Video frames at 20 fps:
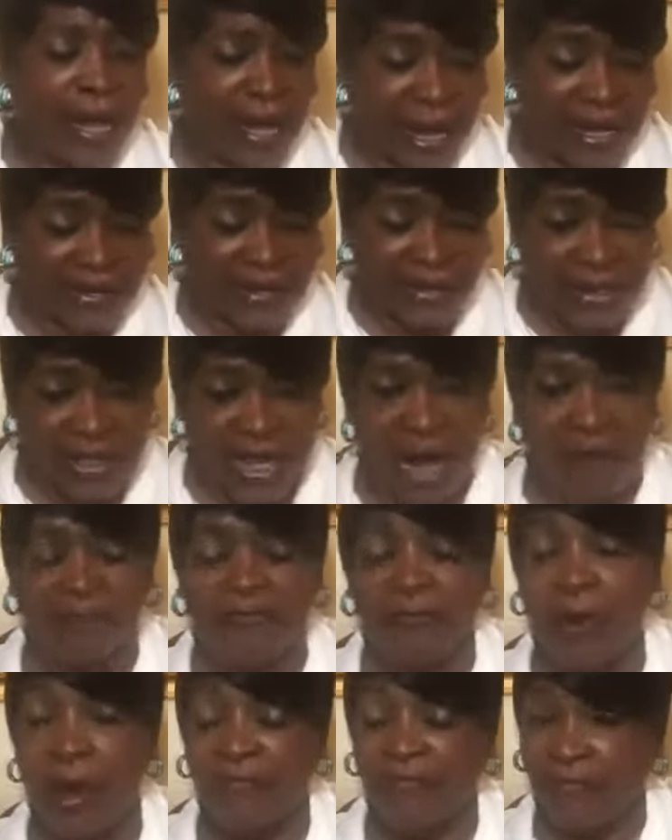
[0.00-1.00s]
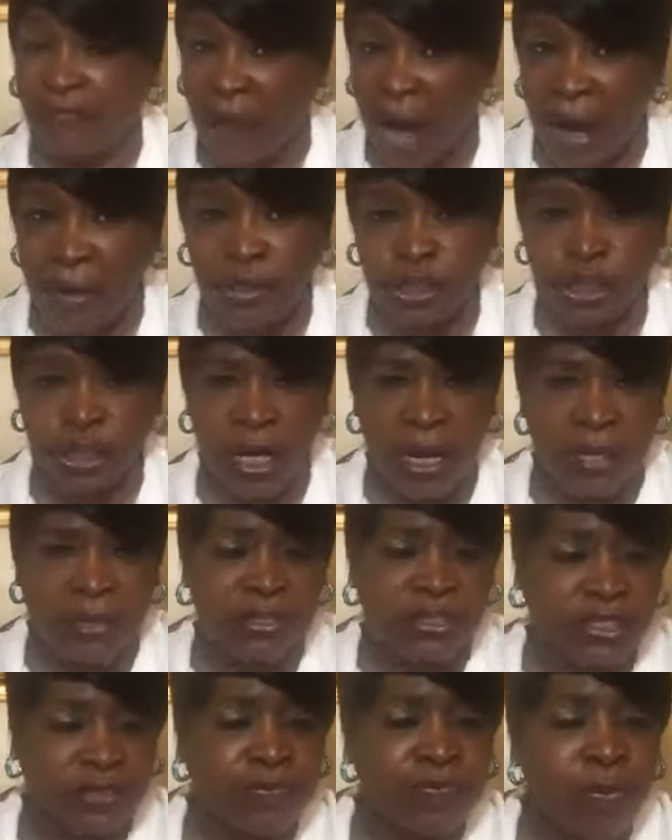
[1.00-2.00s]
It's different
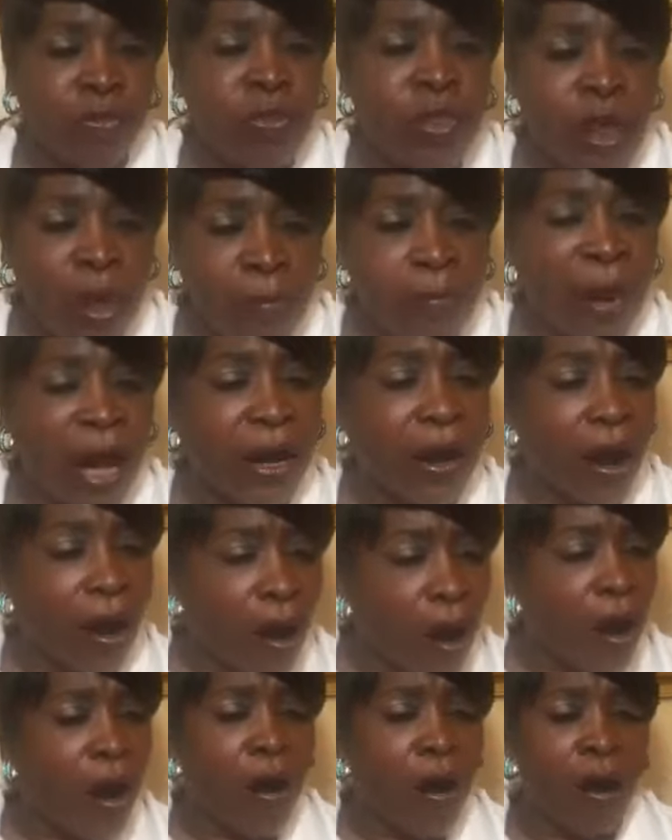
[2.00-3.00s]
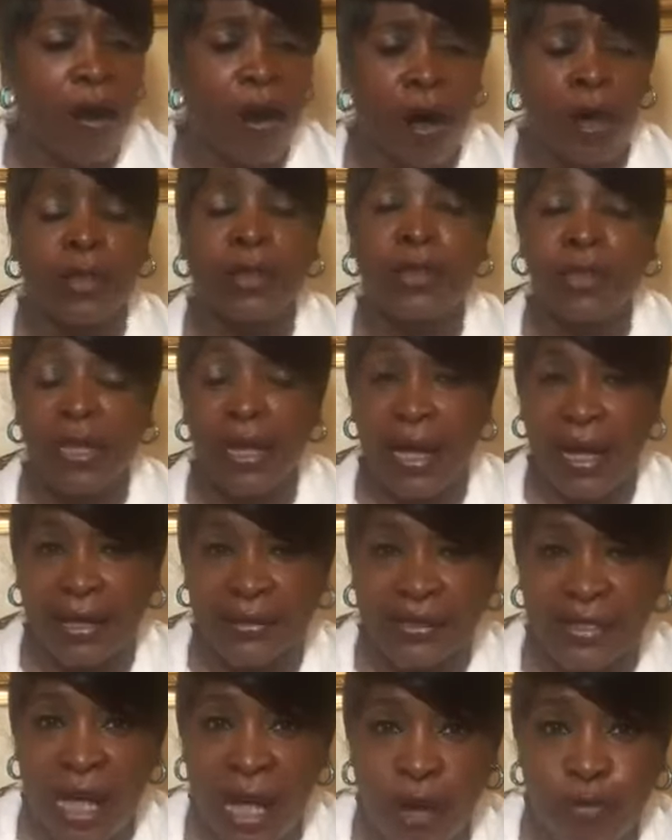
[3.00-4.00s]
functions, but all
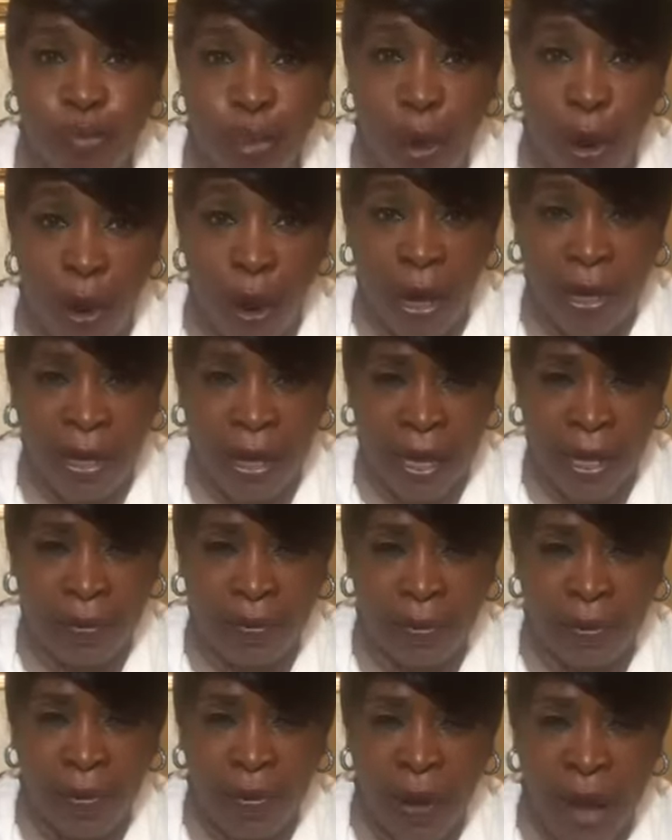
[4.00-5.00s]
is important.